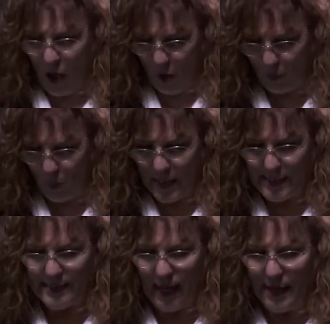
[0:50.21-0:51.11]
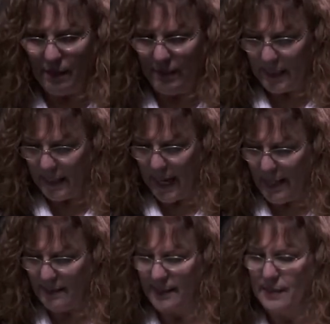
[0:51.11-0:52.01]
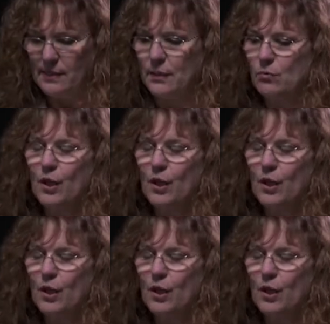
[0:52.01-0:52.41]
on one side of it, it has this little